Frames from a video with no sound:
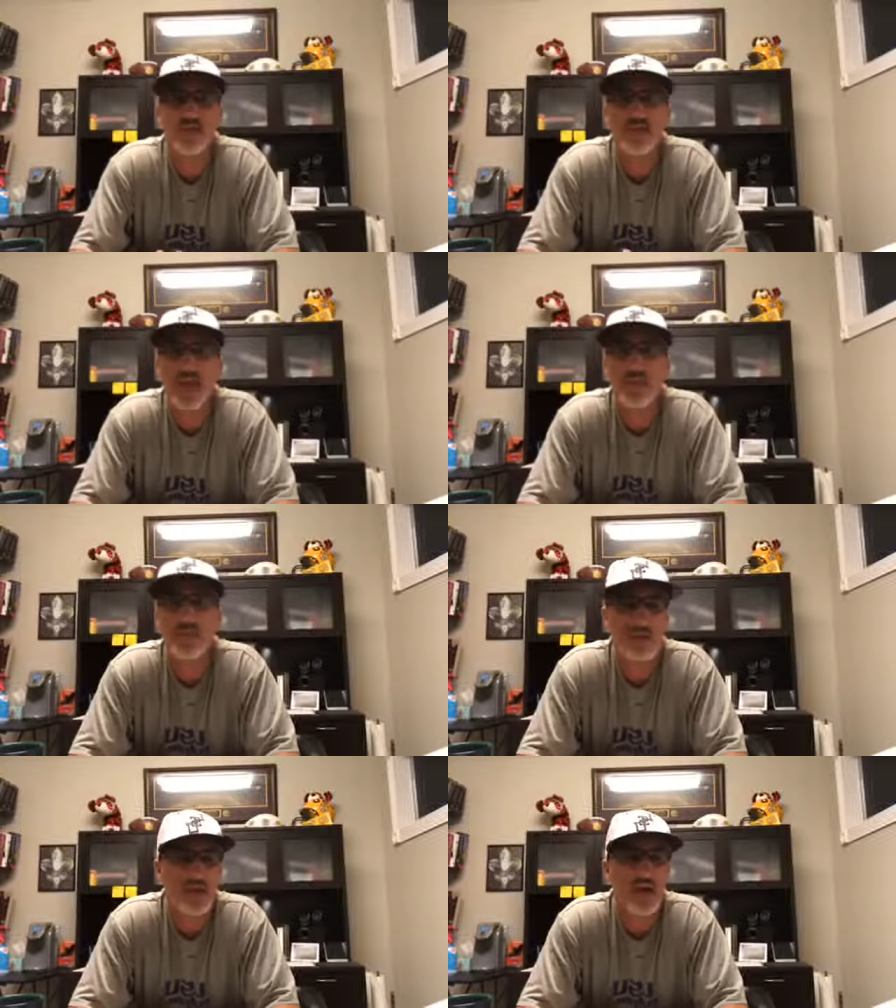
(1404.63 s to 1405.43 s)
a
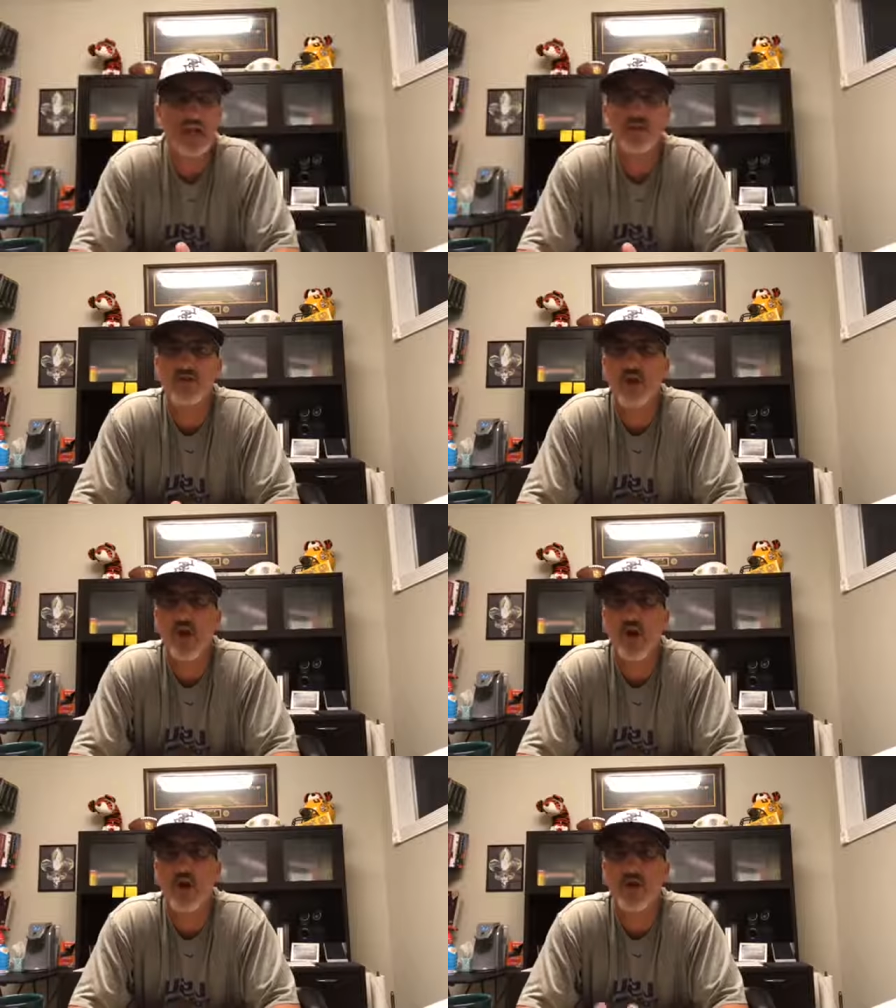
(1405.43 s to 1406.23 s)
stumbling block, he's
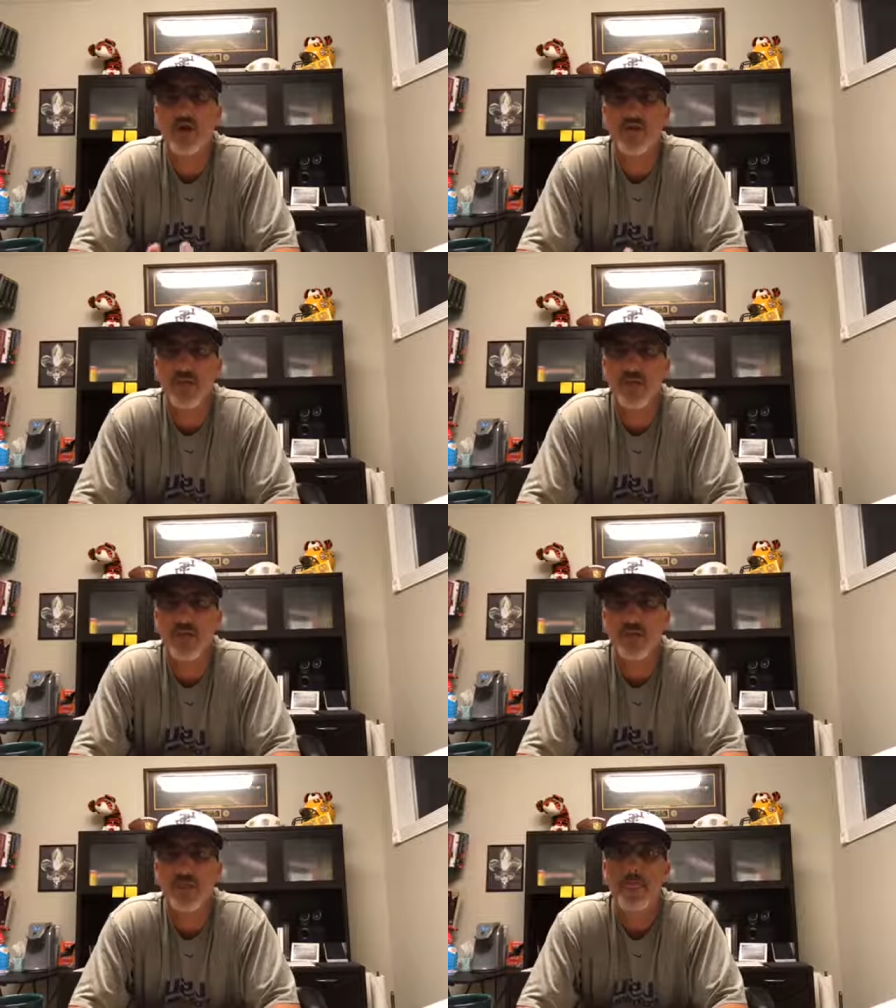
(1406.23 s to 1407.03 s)
calling
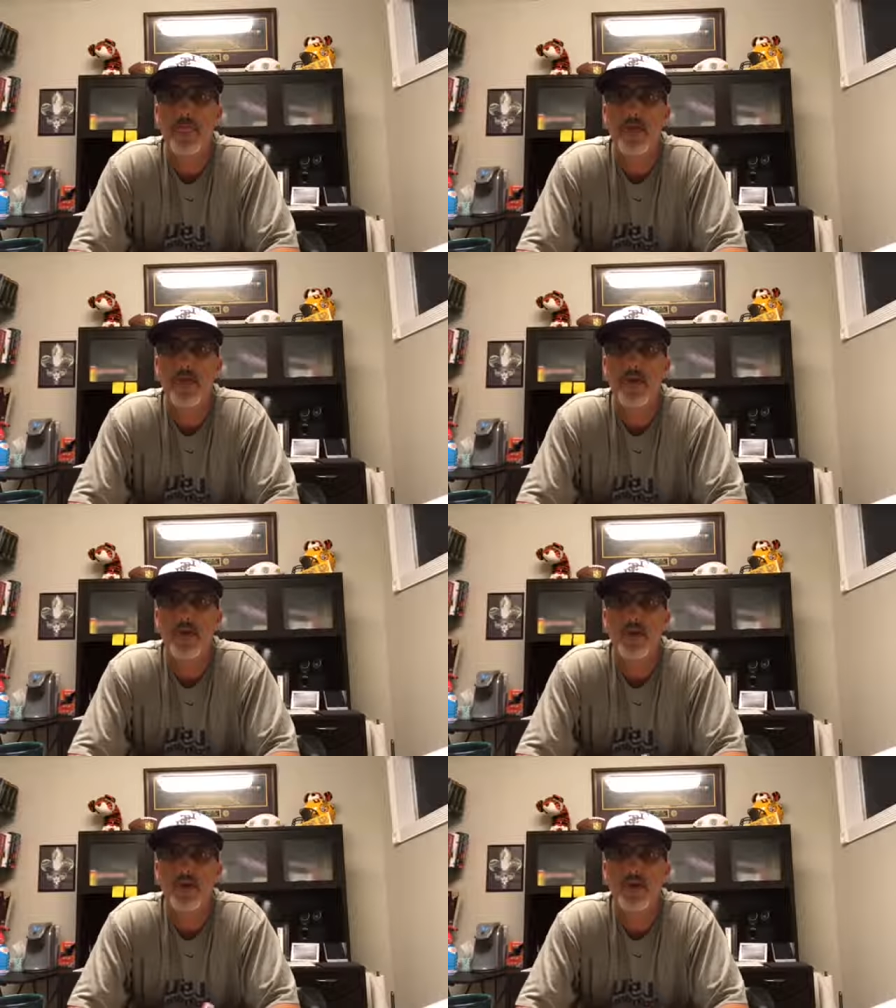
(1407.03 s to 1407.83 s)
them
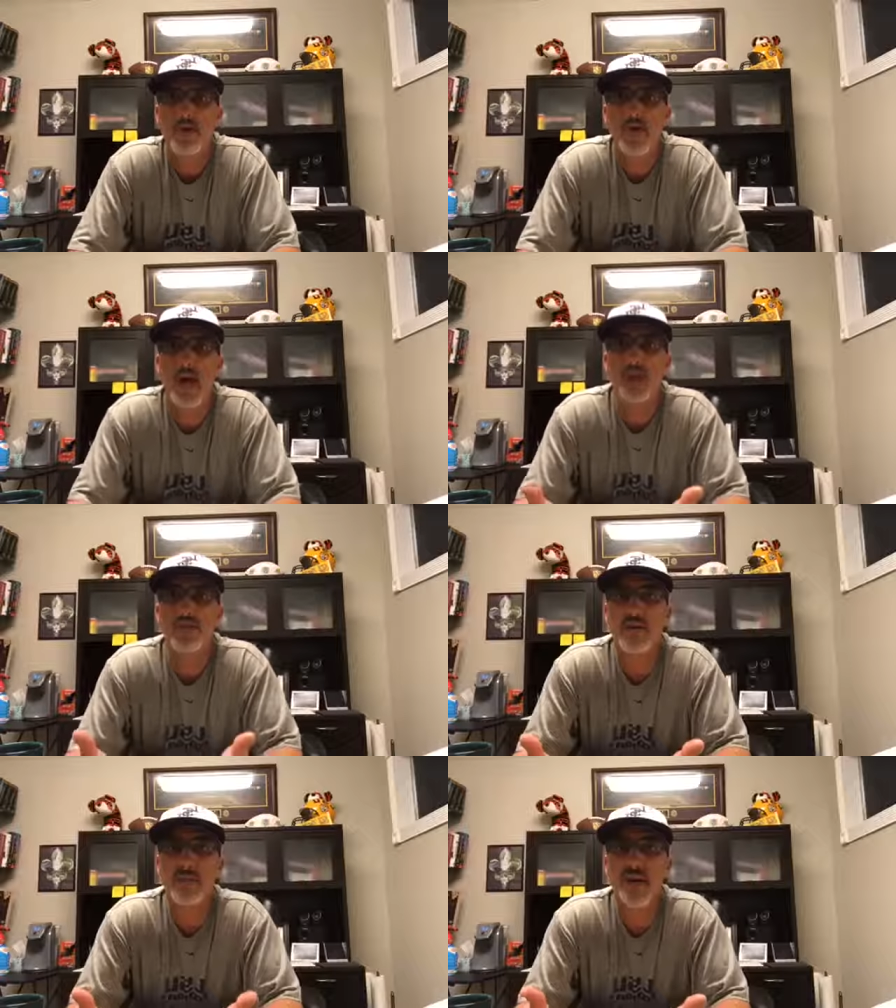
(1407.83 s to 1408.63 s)
to
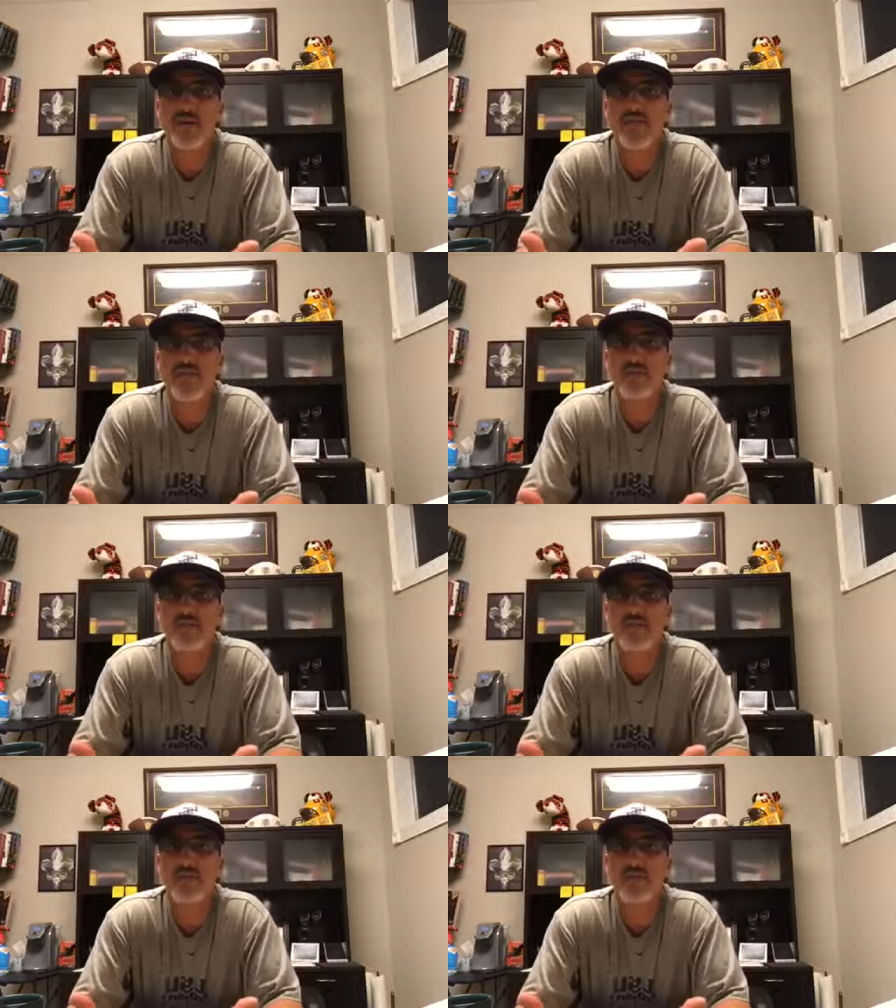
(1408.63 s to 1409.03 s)
rise above